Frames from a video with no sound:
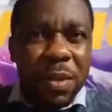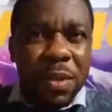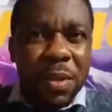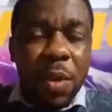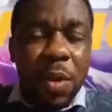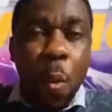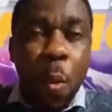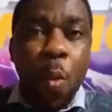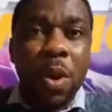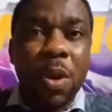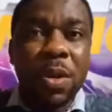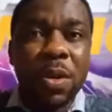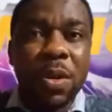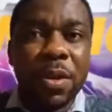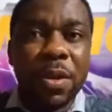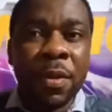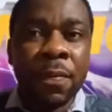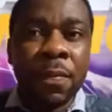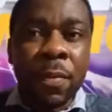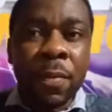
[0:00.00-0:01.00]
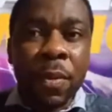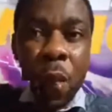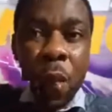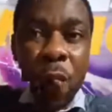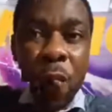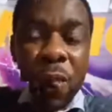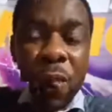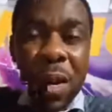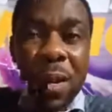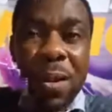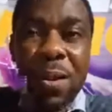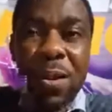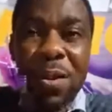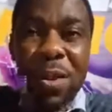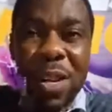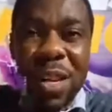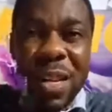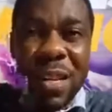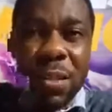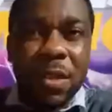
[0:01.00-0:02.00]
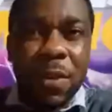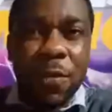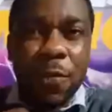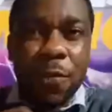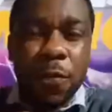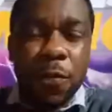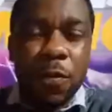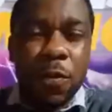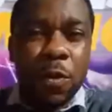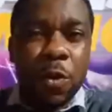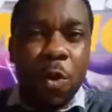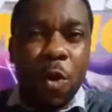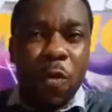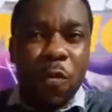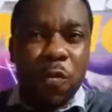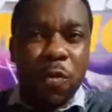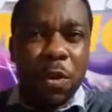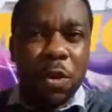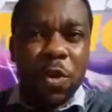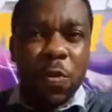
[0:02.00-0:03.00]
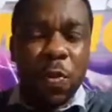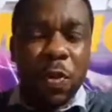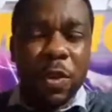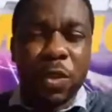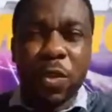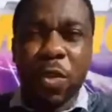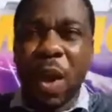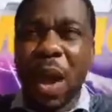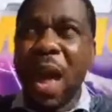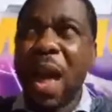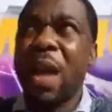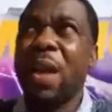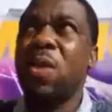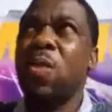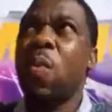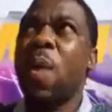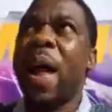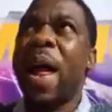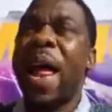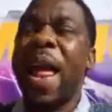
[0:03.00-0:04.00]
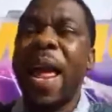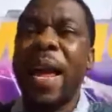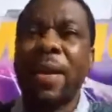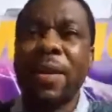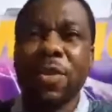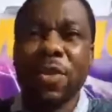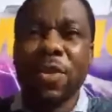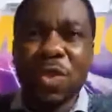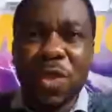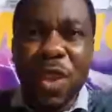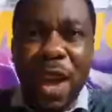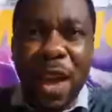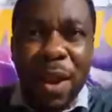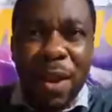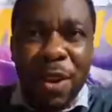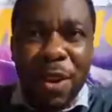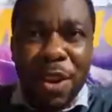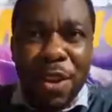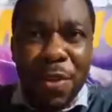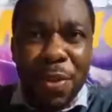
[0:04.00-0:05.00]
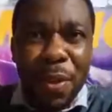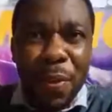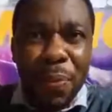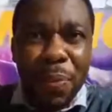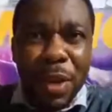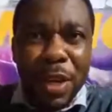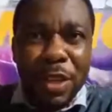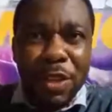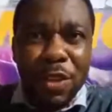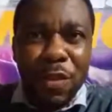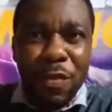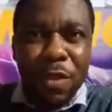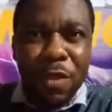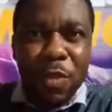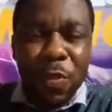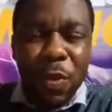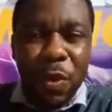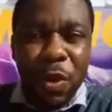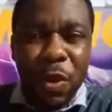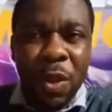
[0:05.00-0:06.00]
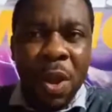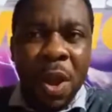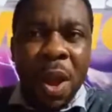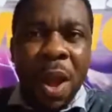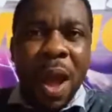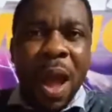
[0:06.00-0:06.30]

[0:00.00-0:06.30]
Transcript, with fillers: The word of God is the food of your spirit. So how do I excel in the things of the spirit?